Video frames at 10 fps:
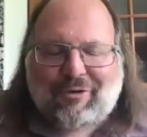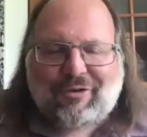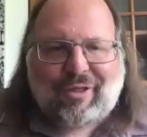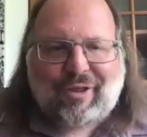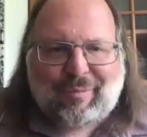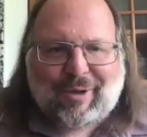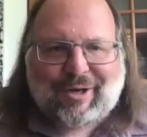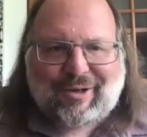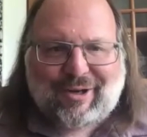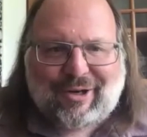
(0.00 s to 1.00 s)
to think about
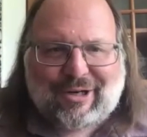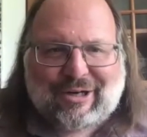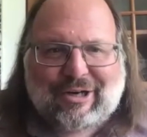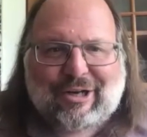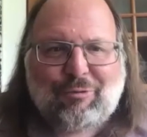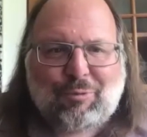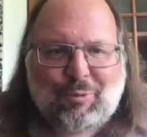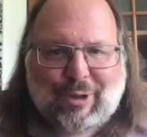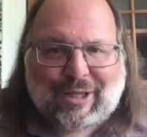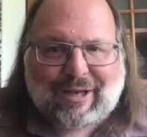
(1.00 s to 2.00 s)
in here.
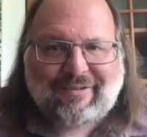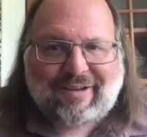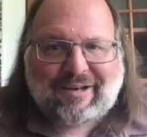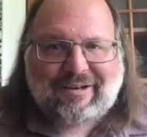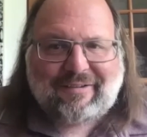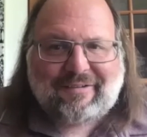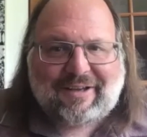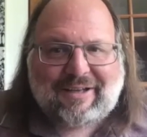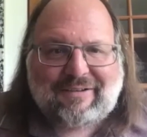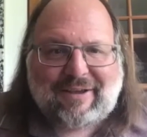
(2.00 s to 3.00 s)
Really exciting to see
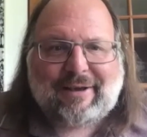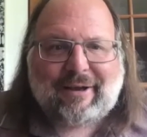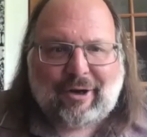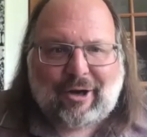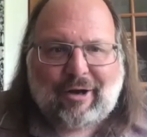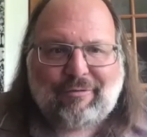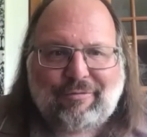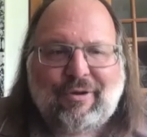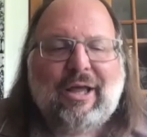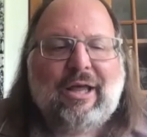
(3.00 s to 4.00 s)
it taking off.